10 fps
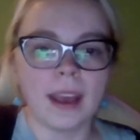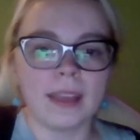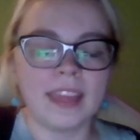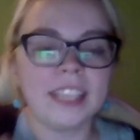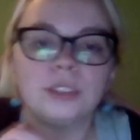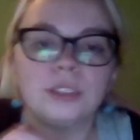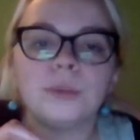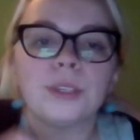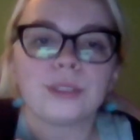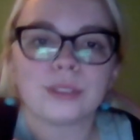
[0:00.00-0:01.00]
They do
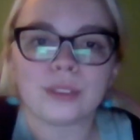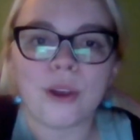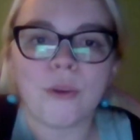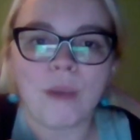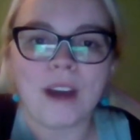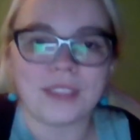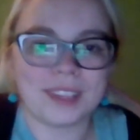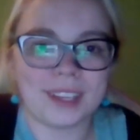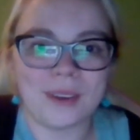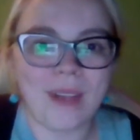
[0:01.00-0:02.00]
it so well that
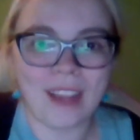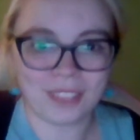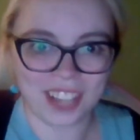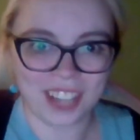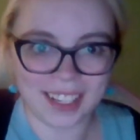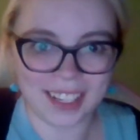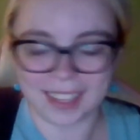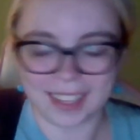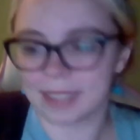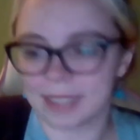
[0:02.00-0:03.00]
they don't have to change
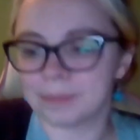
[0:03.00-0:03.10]
anything.